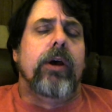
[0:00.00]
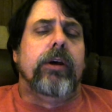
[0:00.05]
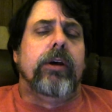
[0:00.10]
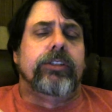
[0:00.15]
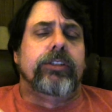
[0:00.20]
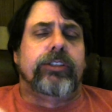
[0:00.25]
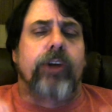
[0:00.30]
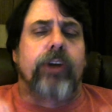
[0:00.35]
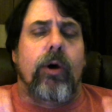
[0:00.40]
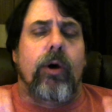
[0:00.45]

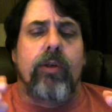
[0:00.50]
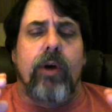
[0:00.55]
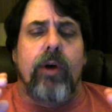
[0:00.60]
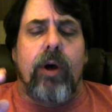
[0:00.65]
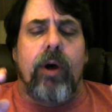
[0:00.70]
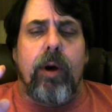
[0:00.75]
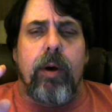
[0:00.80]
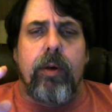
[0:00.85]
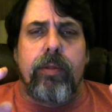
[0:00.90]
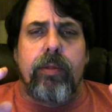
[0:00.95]
So
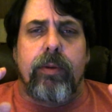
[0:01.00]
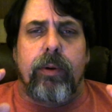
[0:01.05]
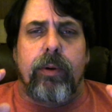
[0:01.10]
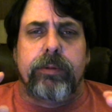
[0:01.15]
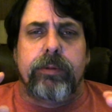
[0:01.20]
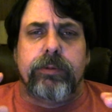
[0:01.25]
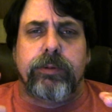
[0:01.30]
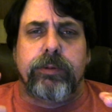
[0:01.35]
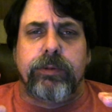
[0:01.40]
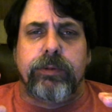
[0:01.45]

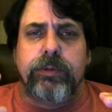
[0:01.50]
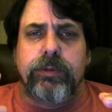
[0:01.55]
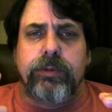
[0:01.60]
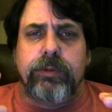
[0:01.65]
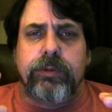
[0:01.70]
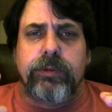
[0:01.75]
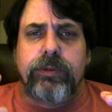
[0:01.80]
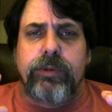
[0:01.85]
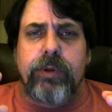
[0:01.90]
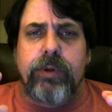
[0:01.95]
the
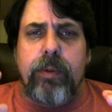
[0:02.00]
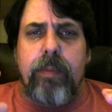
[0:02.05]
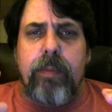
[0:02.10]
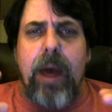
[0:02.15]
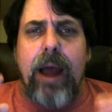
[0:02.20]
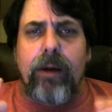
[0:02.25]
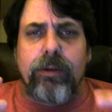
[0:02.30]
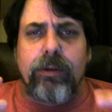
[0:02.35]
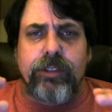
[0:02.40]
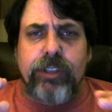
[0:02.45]

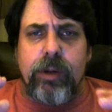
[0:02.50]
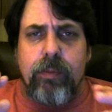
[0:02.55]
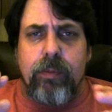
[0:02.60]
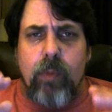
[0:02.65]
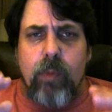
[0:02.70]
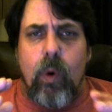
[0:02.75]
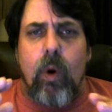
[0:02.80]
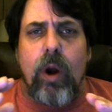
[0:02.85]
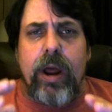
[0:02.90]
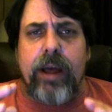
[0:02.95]

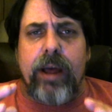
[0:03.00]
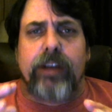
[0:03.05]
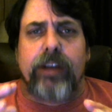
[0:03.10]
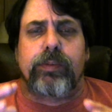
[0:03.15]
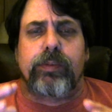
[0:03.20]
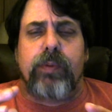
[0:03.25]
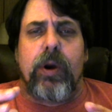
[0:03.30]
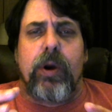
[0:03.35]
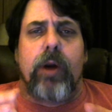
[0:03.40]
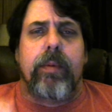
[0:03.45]
Michelson-Morley
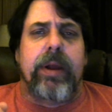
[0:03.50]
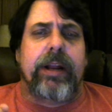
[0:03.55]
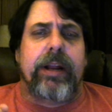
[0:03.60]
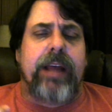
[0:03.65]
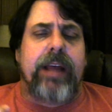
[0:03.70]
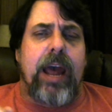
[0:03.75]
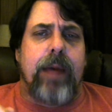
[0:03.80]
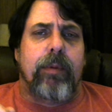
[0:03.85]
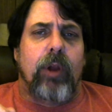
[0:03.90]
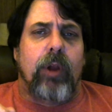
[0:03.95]
experiment
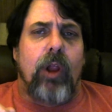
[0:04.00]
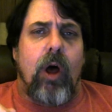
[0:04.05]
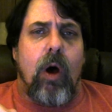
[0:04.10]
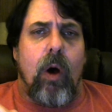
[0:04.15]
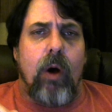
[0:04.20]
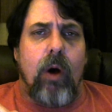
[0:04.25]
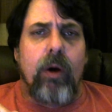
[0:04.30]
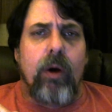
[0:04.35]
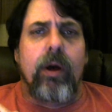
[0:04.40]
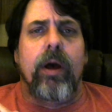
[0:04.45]
came
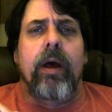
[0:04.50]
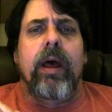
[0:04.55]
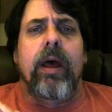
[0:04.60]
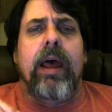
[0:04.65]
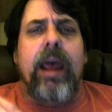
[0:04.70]
along,